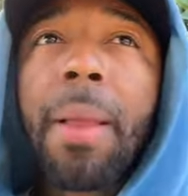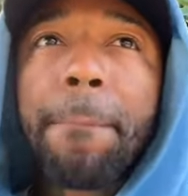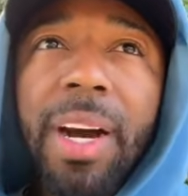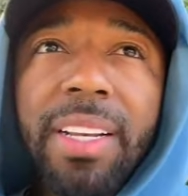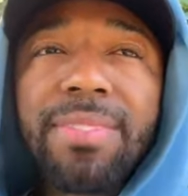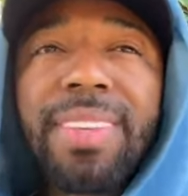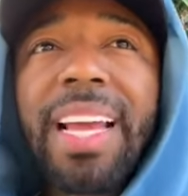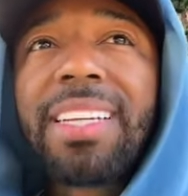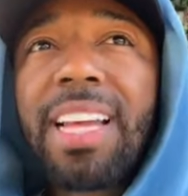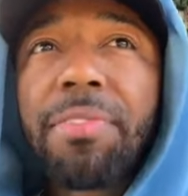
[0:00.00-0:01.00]
but it
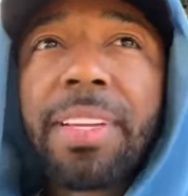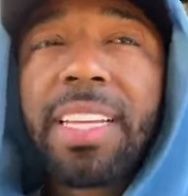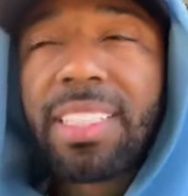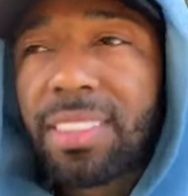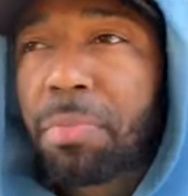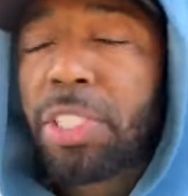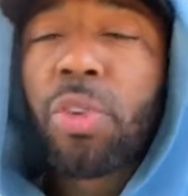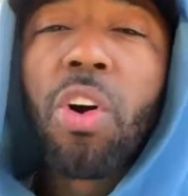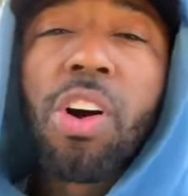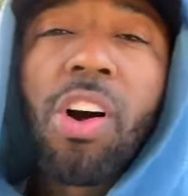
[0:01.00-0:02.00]
could definitely put you
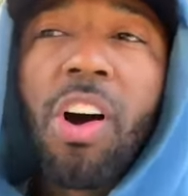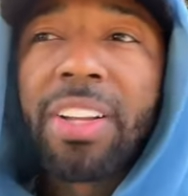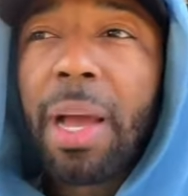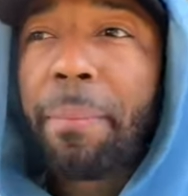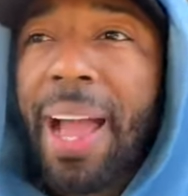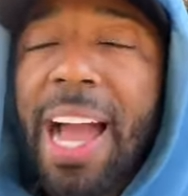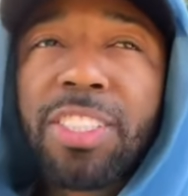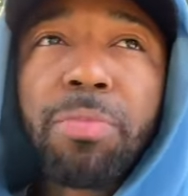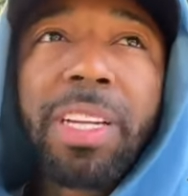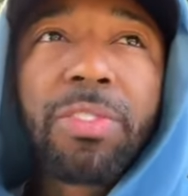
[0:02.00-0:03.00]
on, on that path
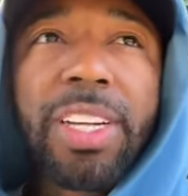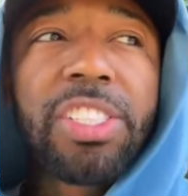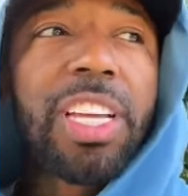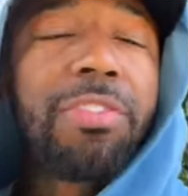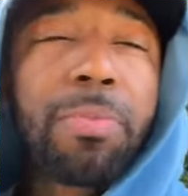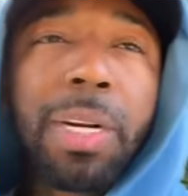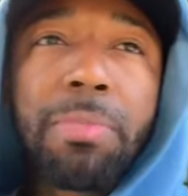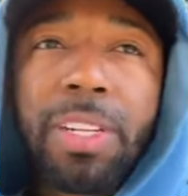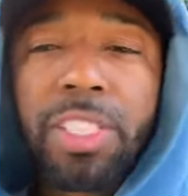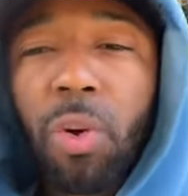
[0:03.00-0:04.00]
to being rich if you pretty
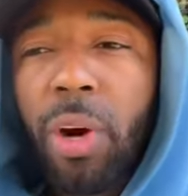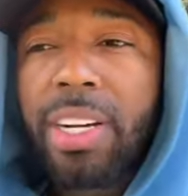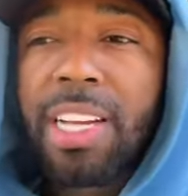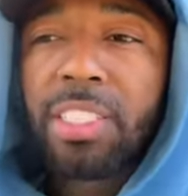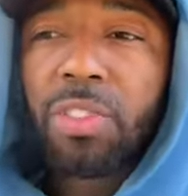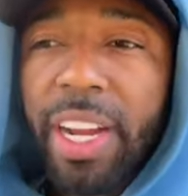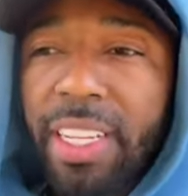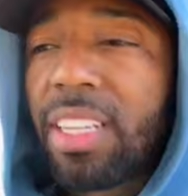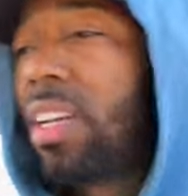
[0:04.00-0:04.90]
much organize it right.